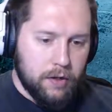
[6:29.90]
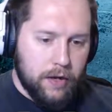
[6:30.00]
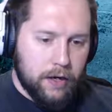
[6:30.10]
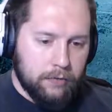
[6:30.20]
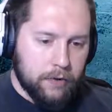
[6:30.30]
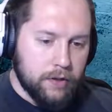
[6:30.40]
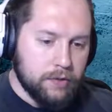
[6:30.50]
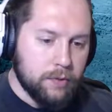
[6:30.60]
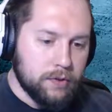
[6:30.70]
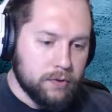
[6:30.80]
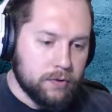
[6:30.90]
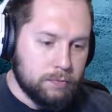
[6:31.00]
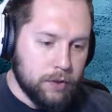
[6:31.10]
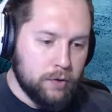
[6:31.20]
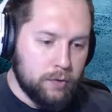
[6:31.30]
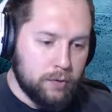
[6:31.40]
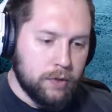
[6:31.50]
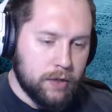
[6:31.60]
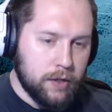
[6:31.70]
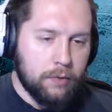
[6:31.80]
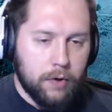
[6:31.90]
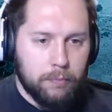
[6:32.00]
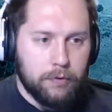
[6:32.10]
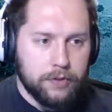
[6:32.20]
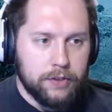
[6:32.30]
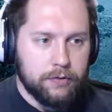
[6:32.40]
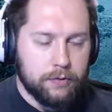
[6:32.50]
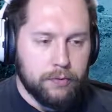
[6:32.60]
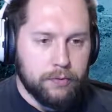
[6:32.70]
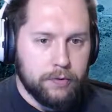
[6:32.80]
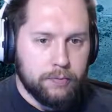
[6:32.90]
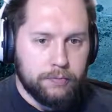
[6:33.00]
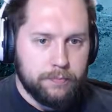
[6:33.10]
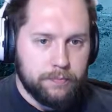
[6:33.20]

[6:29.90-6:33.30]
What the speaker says: Activate this one so it's blue, and then we can proceed through the room.